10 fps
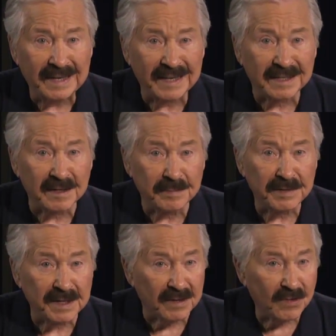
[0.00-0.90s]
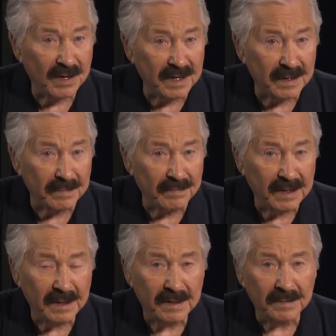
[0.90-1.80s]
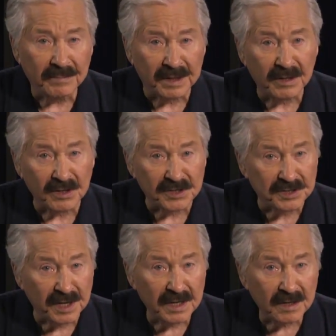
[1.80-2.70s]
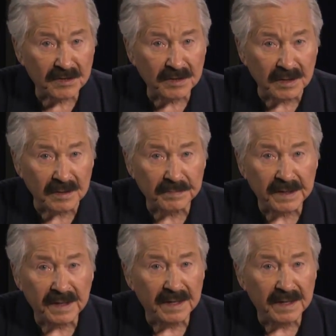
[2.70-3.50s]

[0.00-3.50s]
It can be a crime because Donald Trump